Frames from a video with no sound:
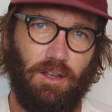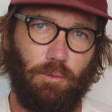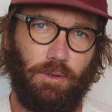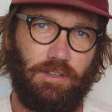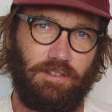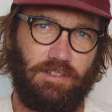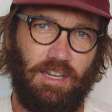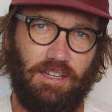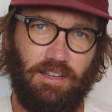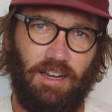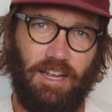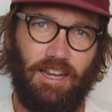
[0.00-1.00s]
with a sea
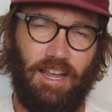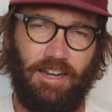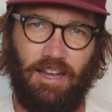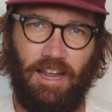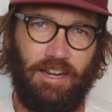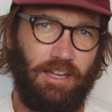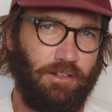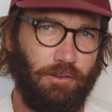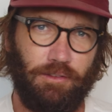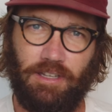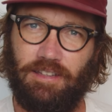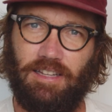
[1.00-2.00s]
kite, and I
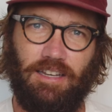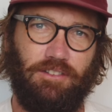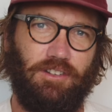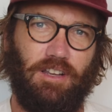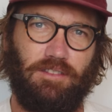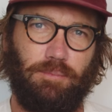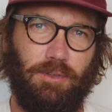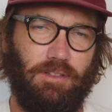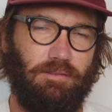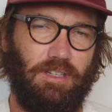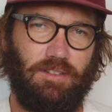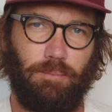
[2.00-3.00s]
don't think that
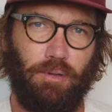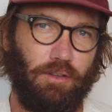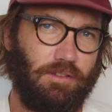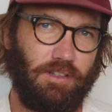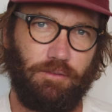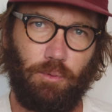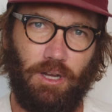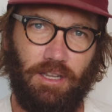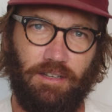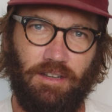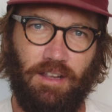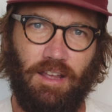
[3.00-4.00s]
adjustment is a positive
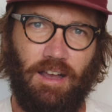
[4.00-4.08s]
one.